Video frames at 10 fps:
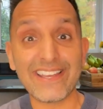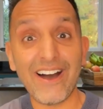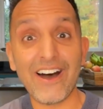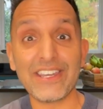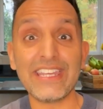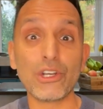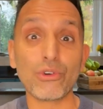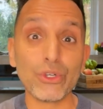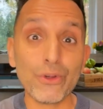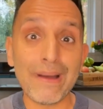gardening,
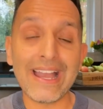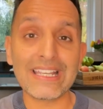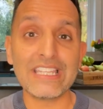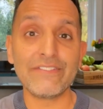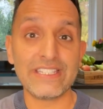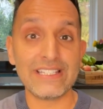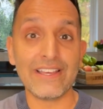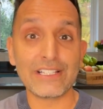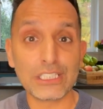group activities like